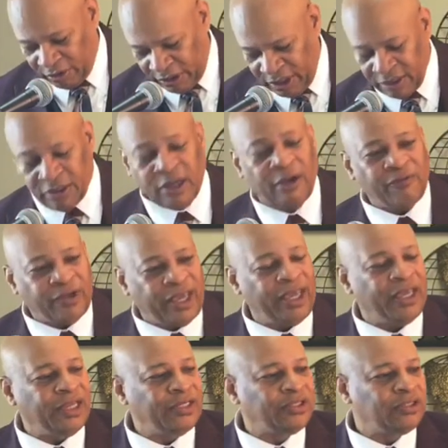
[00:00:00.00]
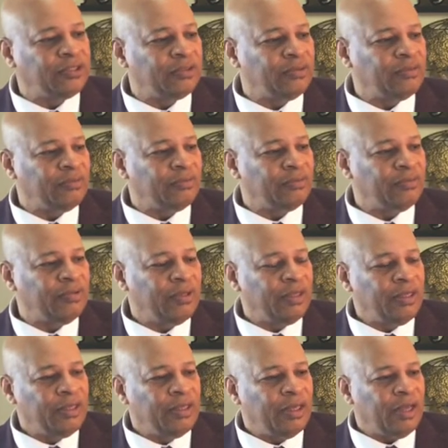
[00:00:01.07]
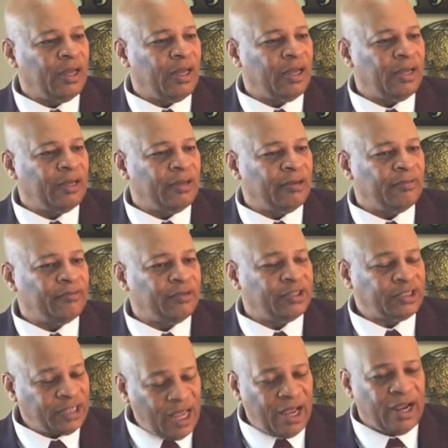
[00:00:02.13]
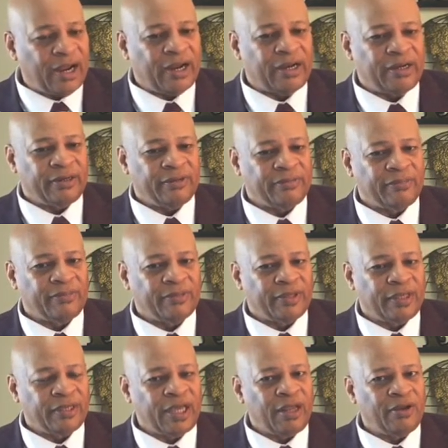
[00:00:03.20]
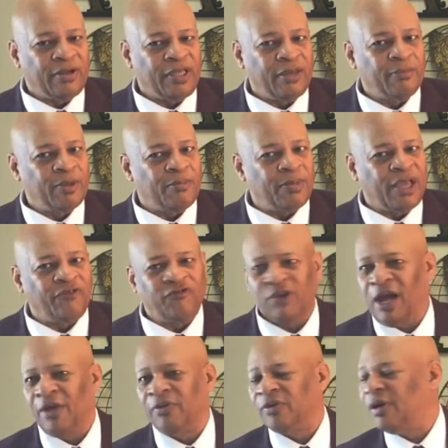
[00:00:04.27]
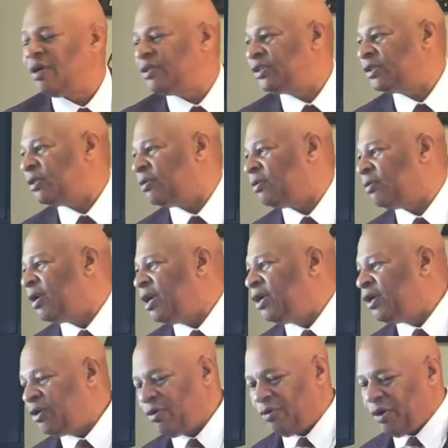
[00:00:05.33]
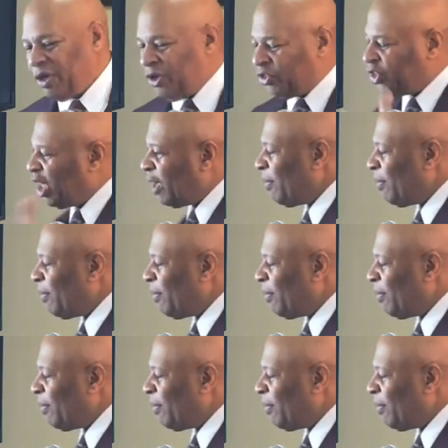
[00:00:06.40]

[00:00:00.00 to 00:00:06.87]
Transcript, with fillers: getting of age to uh, retire. Not only him, but my father also. You know, you think